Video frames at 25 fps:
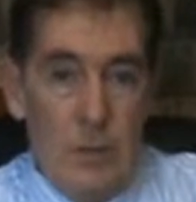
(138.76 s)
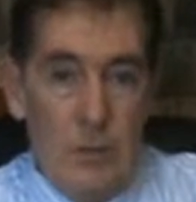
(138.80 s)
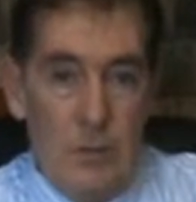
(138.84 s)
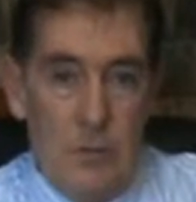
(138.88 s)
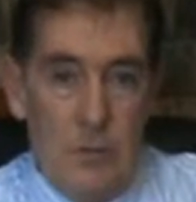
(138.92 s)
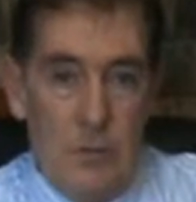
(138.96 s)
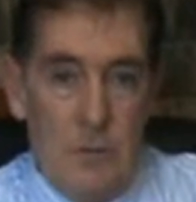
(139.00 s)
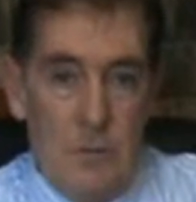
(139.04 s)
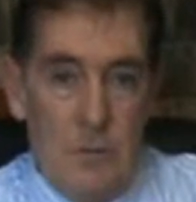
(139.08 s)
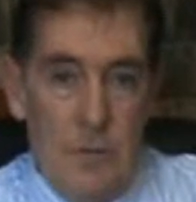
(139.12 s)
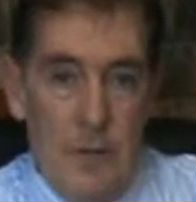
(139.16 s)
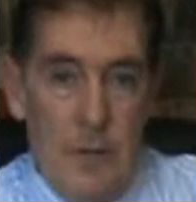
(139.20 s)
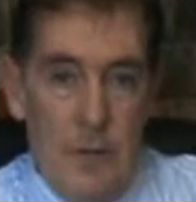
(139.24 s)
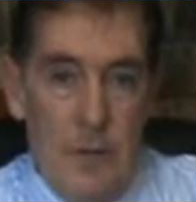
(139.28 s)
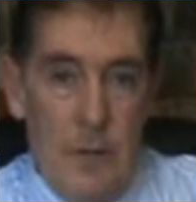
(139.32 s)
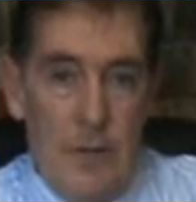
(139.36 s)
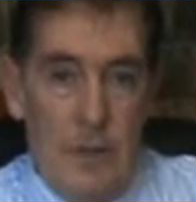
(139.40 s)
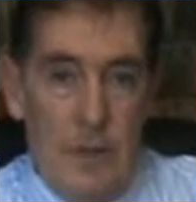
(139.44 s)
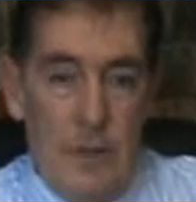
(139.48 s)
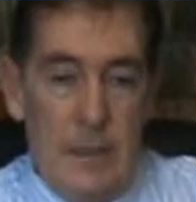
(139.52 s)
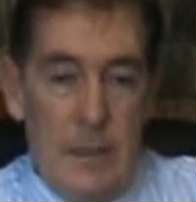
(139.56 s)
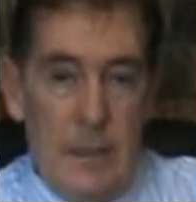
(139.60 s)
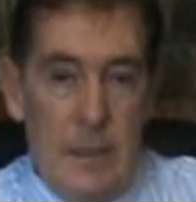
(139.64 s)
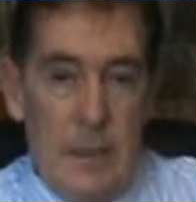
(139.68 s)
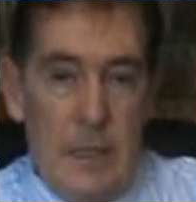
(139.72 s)
you'll
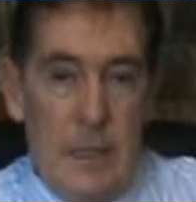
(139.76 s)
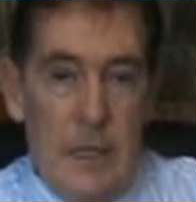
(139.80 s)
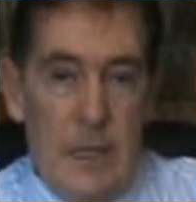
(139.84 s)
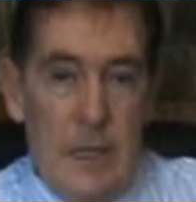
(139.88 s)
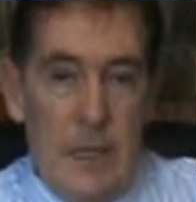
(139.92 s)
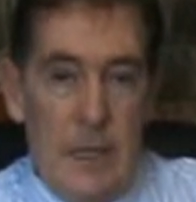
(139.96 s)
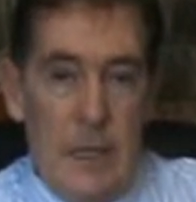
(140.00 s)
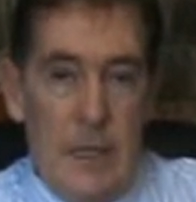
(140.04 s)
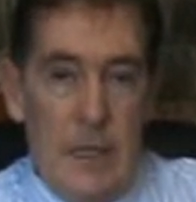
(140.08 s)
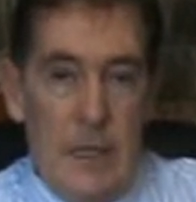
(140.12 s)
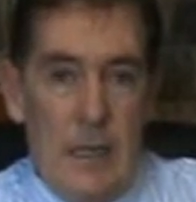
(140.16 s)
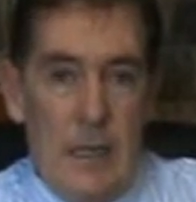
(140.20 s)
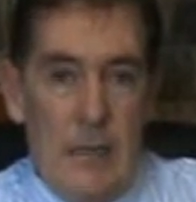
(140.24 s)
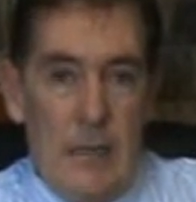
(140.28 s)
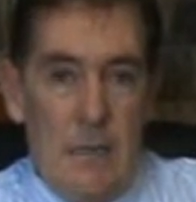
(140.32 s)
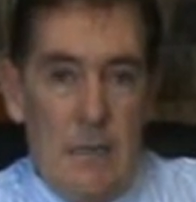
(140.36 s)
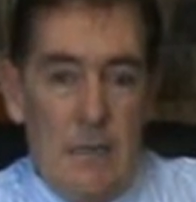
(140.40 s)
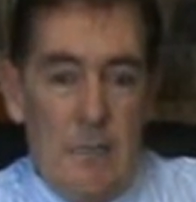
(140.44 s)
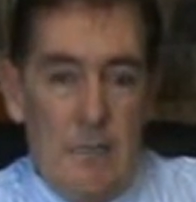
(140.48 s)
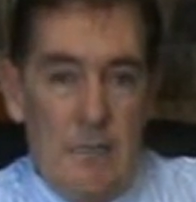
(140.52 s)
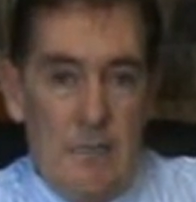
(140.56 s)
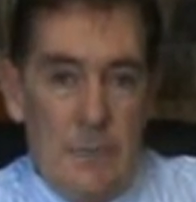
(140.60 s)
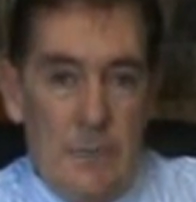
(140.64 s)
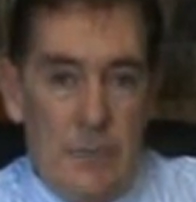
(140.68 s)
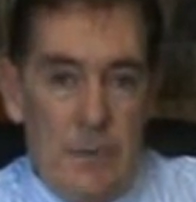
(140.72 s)
find a
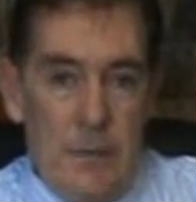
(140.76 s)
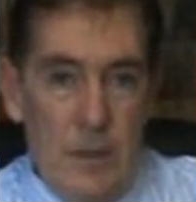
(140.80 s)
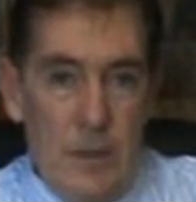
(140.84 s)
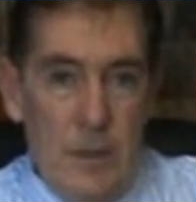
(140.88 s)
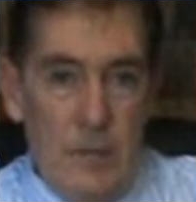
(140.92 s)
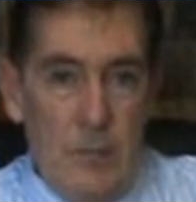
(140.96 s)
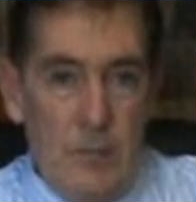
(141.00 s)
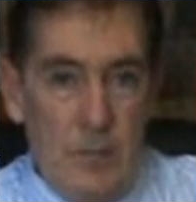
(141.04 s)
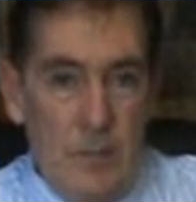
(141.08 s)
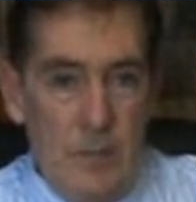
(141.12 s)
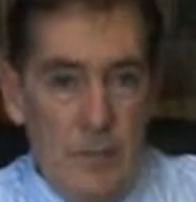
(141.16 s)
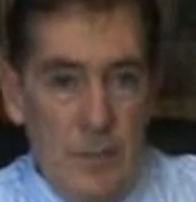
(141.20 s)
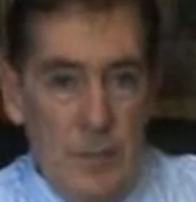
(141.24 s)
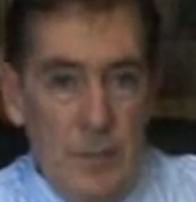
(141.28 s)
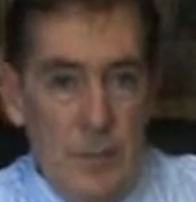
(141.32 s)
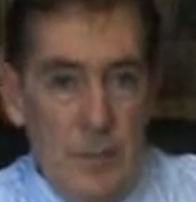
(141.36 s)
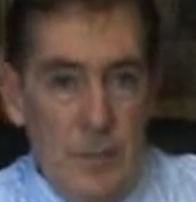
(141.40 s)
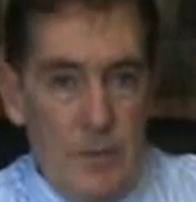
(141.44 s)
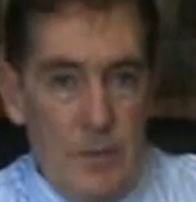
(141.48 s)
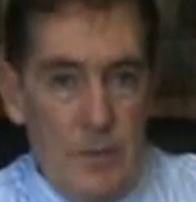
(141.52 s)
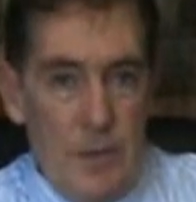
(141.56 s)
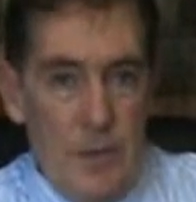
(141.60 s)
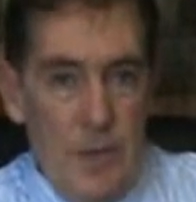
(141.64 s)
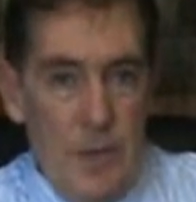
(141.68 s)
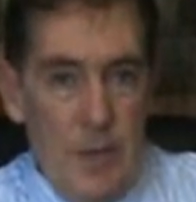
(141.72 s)
free
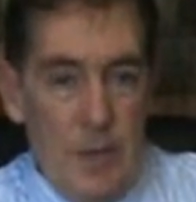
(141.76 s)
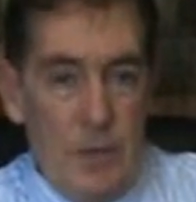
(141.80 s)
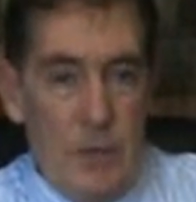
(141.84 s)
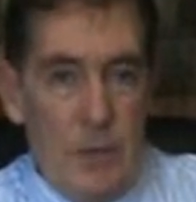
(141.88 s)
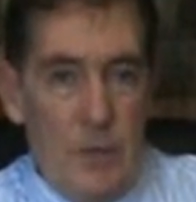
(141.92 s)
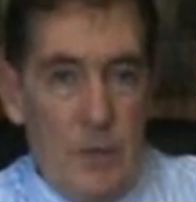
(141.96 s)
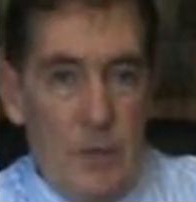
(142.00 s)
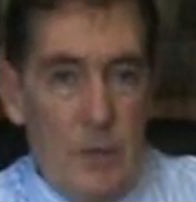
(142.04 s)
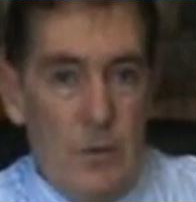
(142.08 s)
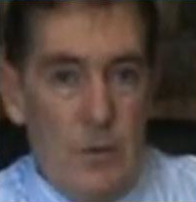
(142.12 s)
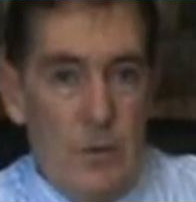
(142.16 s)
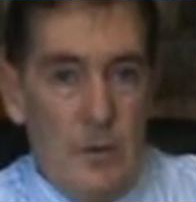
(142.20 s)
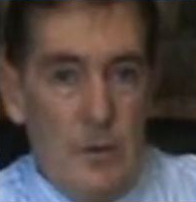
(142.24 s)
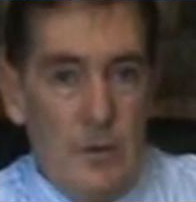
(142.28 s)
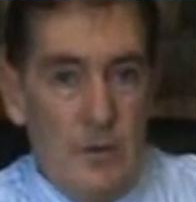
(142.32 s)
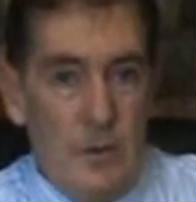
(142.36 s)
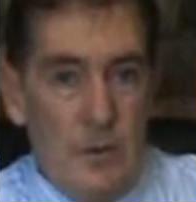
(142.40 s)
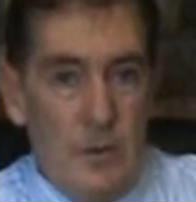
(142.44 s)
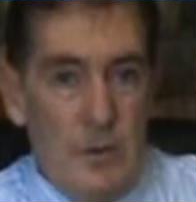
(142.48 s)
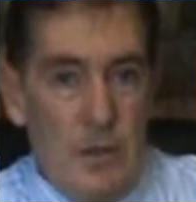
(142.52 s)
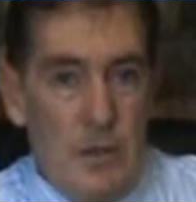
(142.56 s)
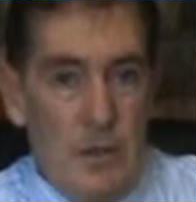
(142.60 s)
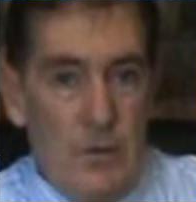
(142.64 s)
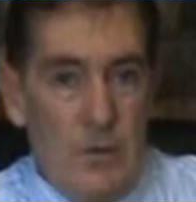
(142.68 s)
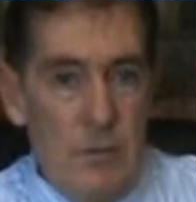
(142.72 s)
report there called The
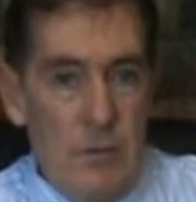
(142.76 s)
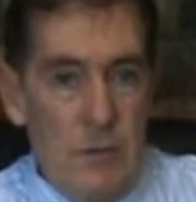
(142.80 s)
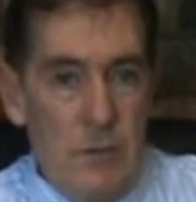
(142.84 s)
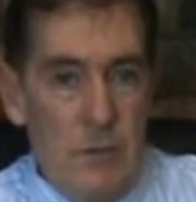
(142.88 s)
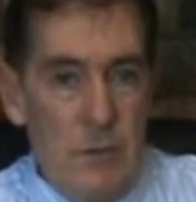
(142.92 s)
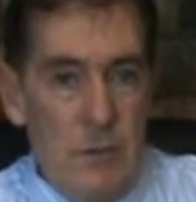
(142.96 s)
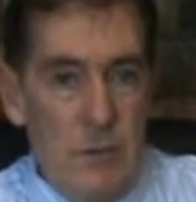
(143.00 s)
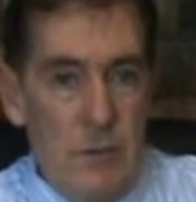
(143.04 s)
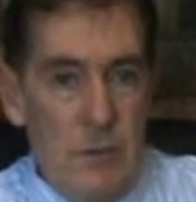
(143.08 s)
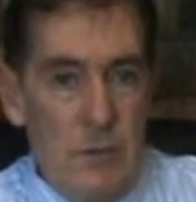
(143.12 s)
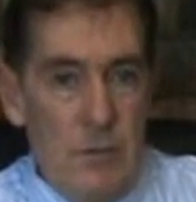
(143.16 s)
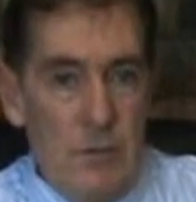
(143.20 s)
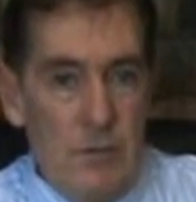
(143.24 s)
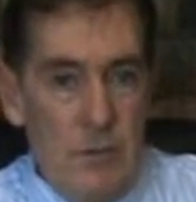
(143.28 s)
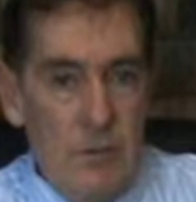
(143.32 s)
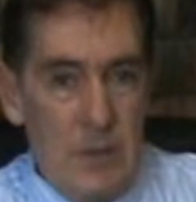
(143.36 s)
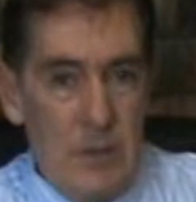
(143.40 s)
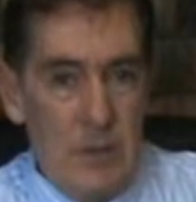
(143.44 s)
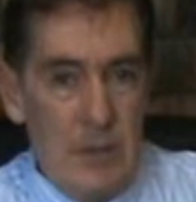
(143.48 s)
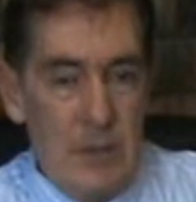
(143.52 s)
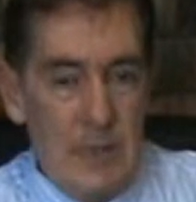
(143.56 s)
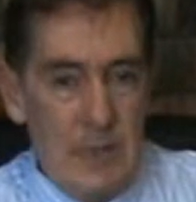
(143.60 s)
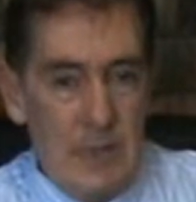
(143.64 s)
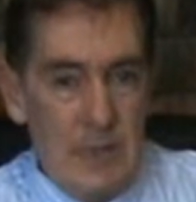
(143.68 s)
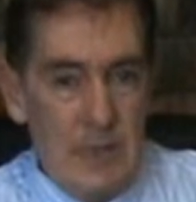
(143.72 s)
Secret
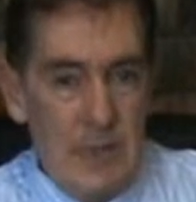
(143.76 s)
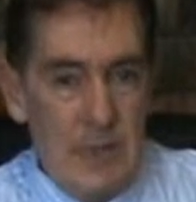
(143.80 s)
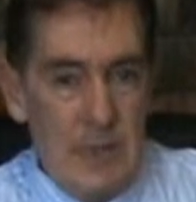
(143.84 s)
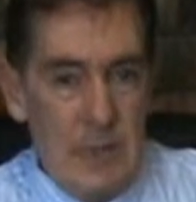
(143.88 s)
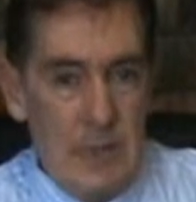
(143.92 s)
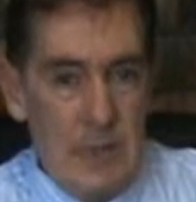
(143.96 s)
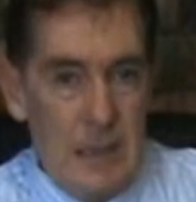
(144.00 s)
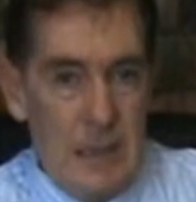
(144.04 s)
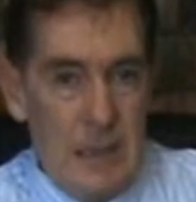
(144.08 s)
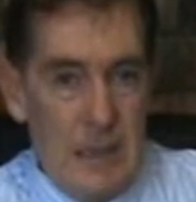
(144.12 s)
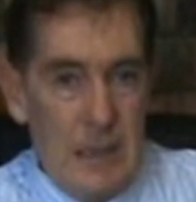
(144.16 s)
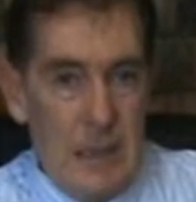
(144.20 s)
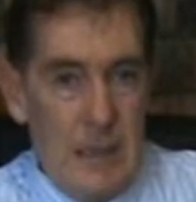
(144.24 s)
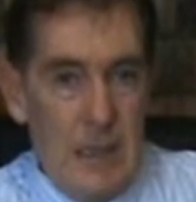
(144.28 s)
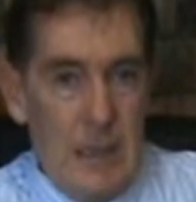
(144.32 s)
Missing Key.